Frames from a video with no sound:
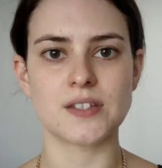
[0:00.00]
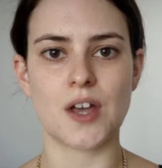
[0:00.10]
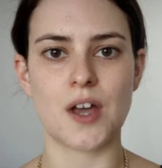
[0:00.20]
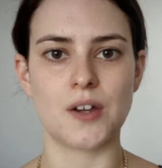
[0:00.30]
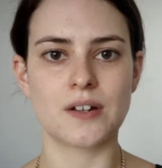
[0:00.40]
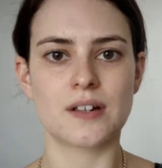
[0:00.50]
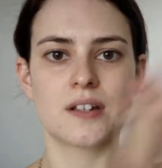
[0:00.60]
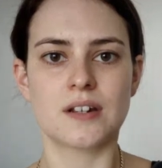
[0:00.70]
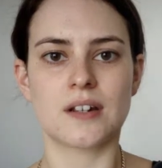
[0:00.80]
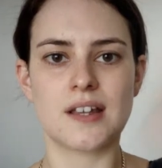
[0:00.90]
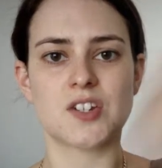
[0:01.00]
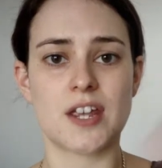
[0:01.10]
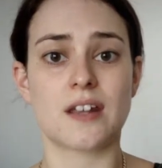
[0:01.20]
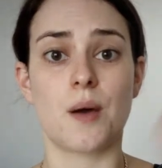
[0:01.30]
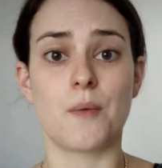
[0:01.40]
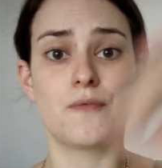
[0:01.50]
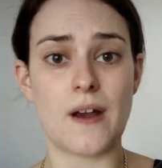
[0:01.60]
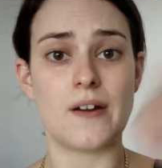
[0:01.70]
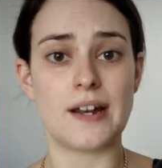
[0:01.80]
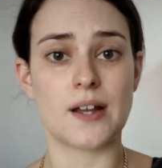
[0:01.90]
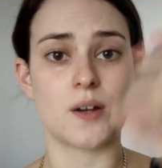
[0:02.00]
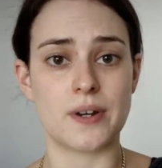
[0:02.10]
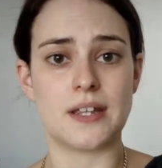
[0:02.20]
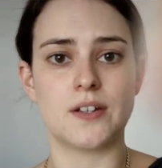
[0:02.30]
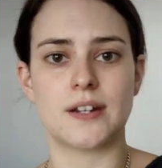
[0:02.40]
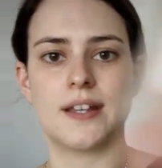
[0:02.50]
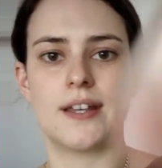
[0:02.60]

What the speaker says: So let's shake it up. Very liquidy, you can